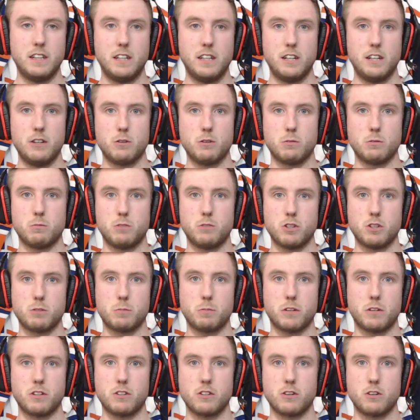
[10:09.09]
is just
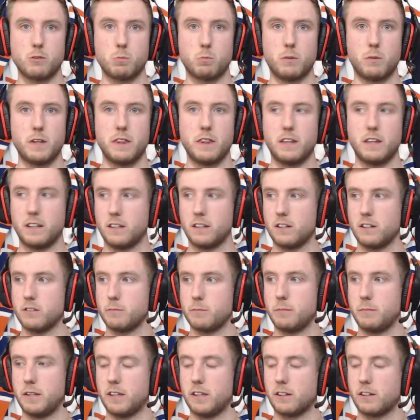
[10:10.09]
because there's one thing doesn't
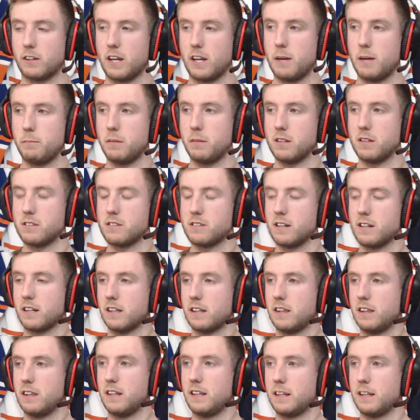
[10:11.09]
mean there can't be a
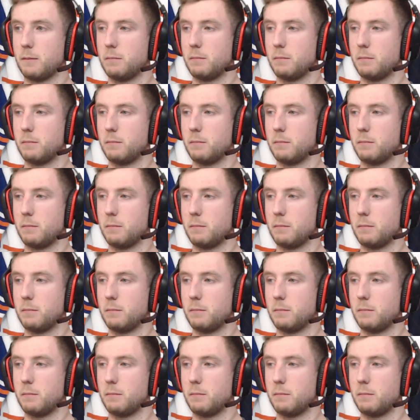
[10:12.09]
second thing.